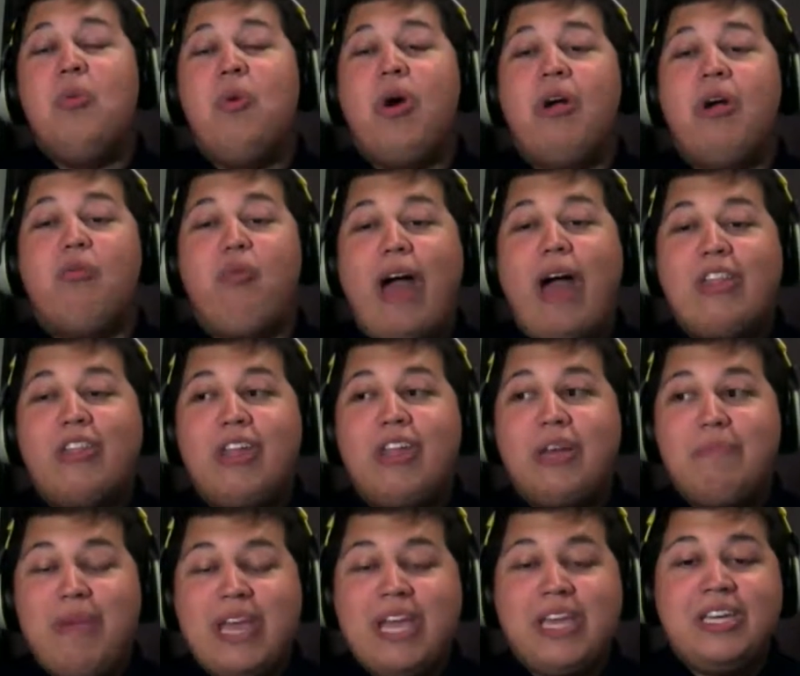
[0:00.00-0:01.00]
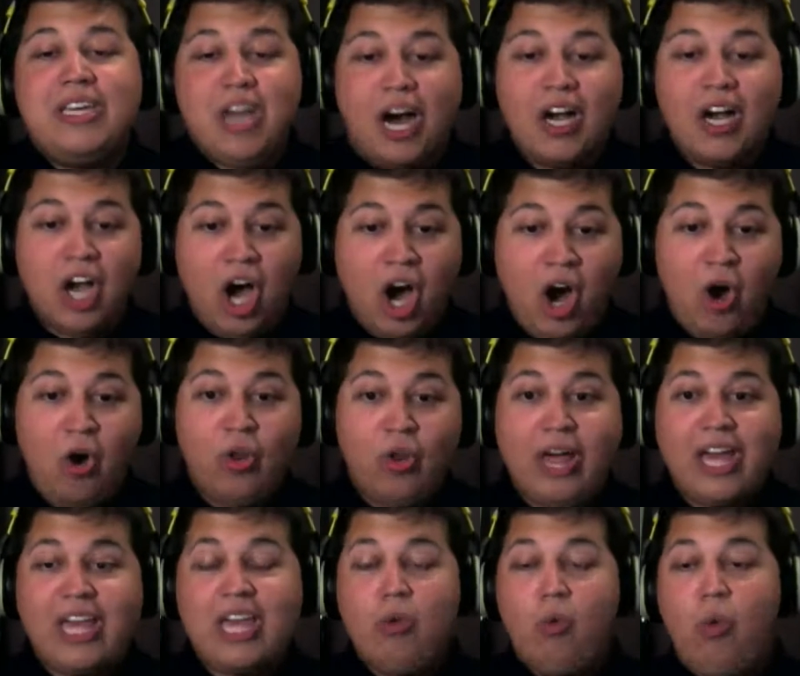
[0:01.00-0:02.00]
where rather than being gung-ho
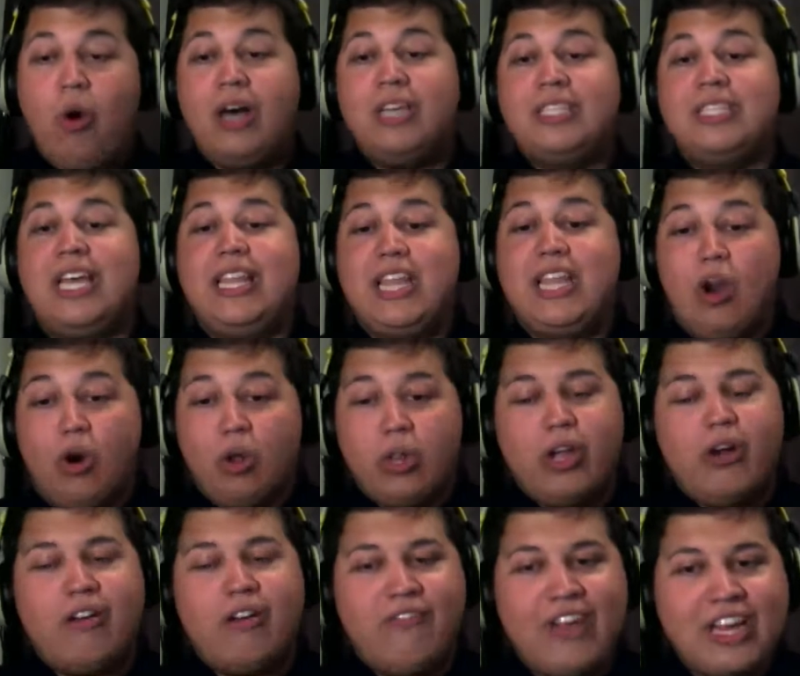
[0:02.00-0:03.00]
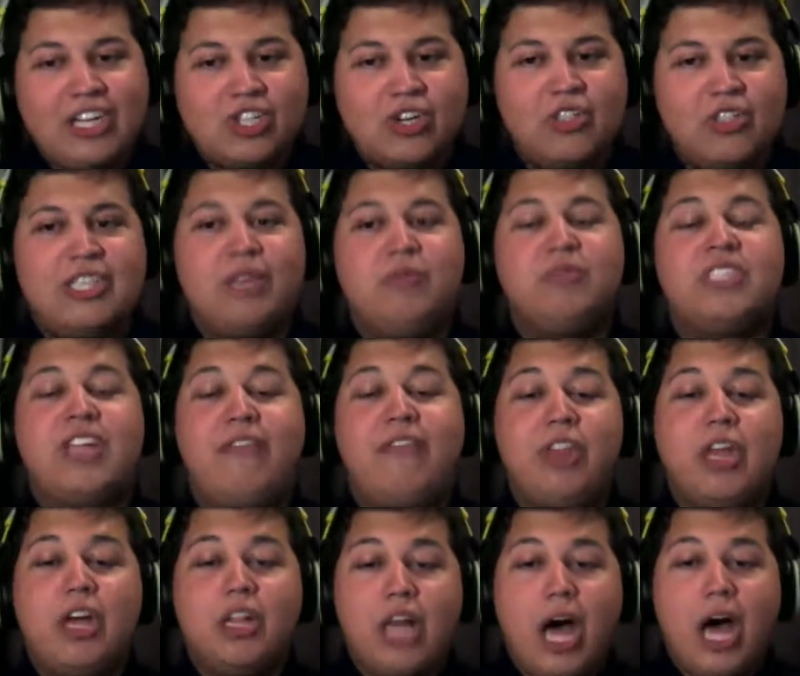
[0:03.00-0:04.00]
like he was in the earlier adventures, he was
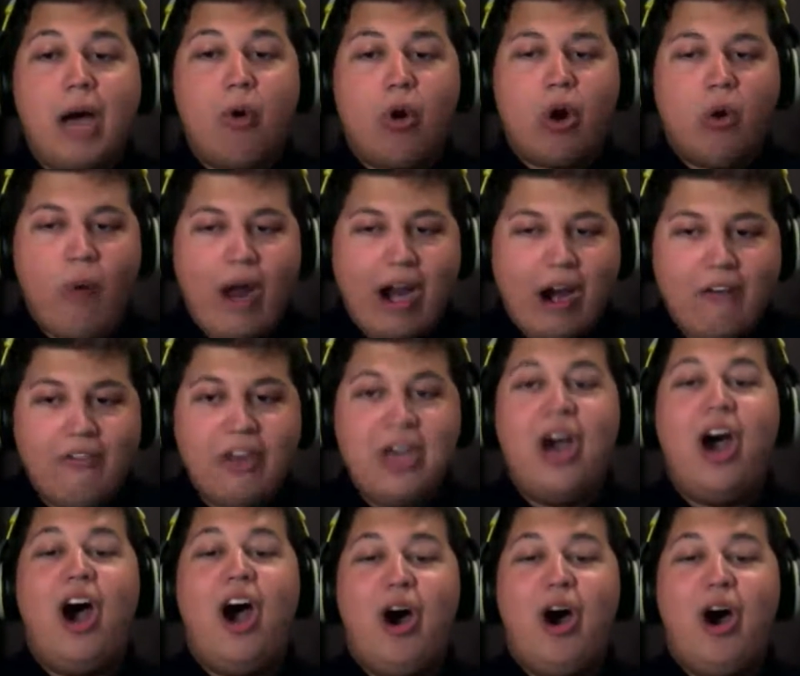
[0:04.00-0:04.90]
definitely a lot more aware of,